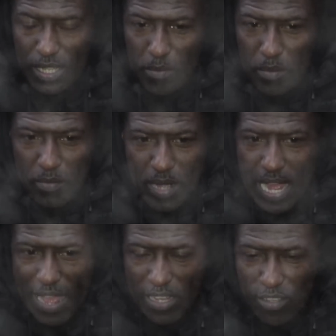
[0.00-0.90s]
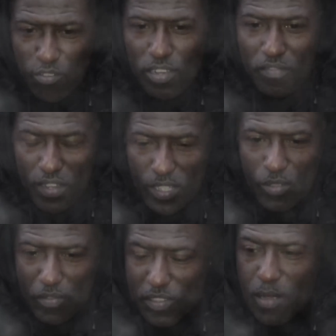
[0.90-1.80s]
You get me? But I had a
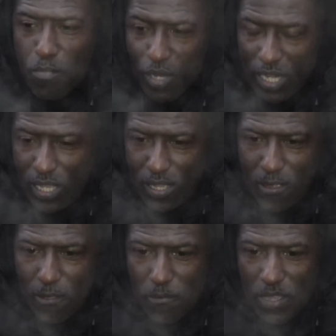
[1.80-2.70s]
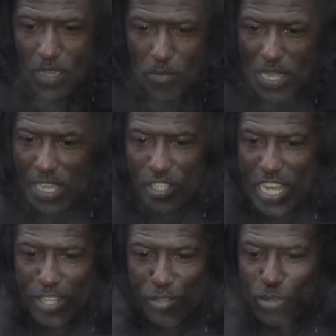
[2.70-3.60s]
grievance with somebody. You get me? I ain't
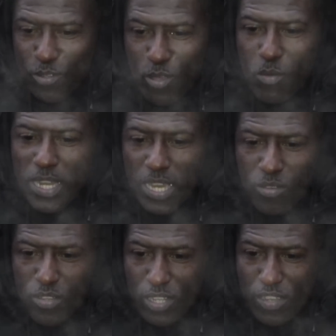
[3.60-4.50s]
trying to call no one out.